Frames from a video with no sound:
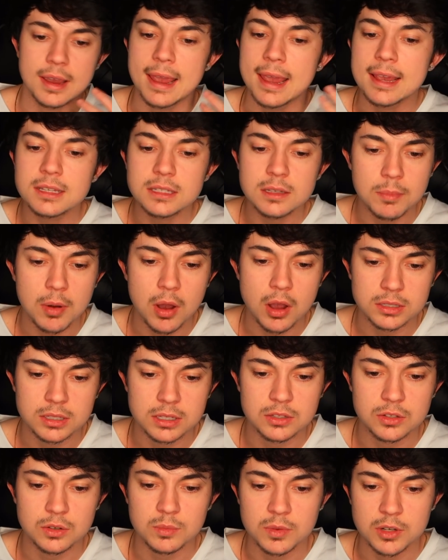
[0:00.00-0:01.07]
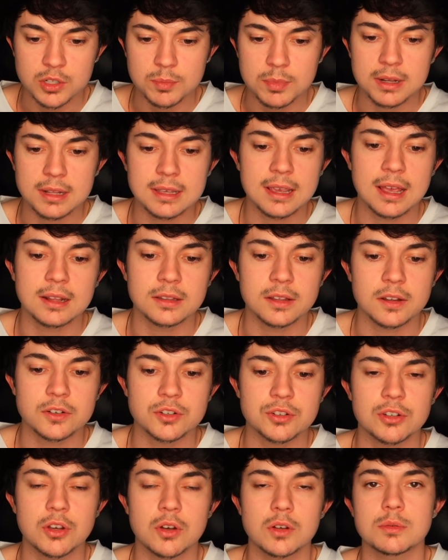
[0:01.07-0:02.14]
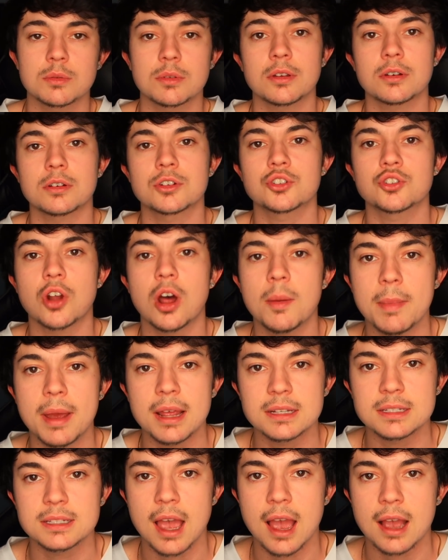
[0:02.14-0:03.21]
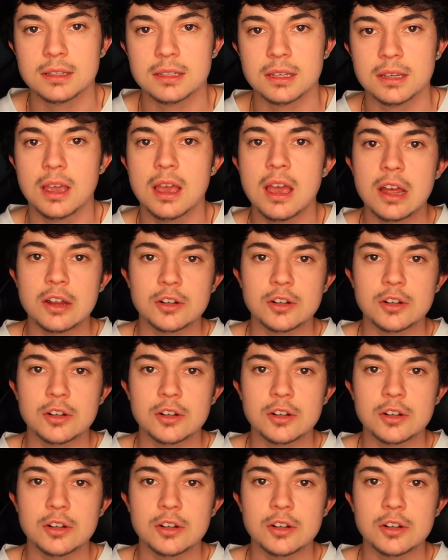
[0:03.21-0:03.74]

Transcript: I hate to pause it so much, but again, there she goes with her straw man tactic.